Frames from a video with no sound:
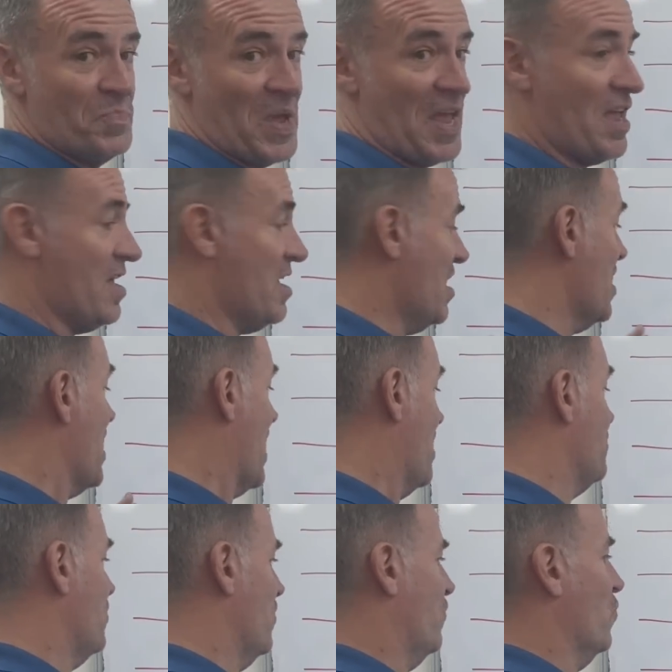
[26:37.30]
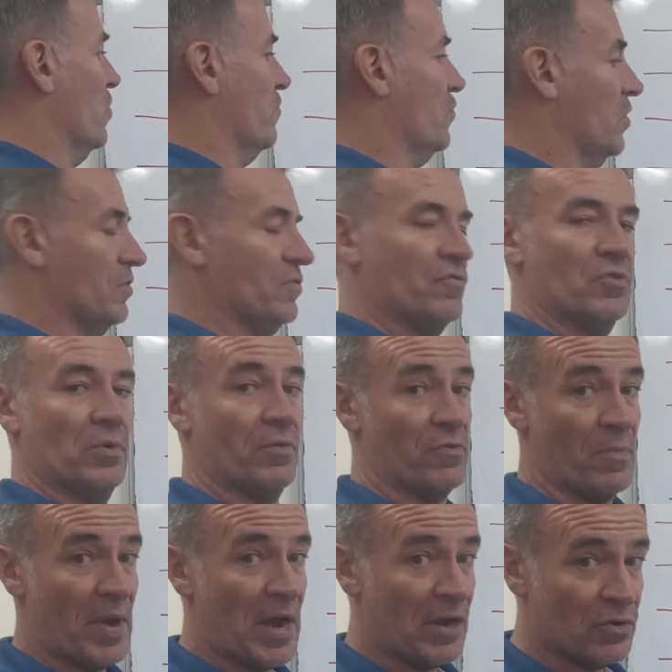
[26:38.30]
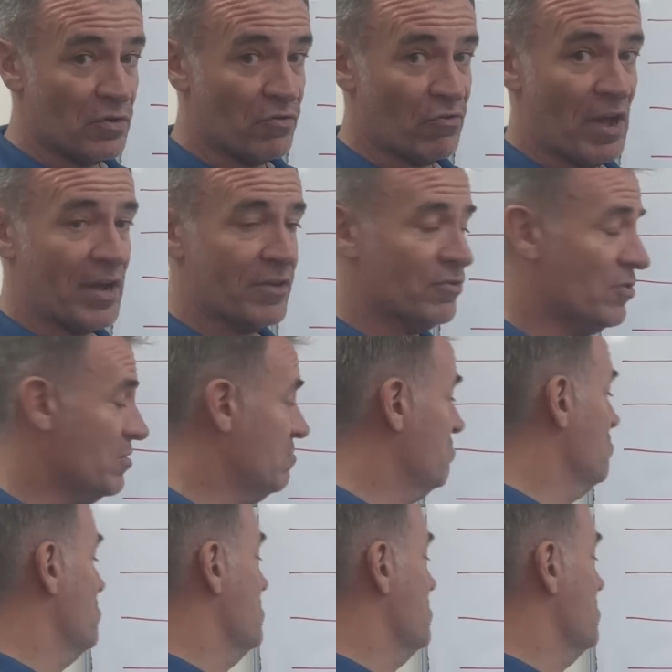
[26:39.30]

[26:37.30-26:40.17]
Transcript: be, in the forefront. So if you're buying a new tractor,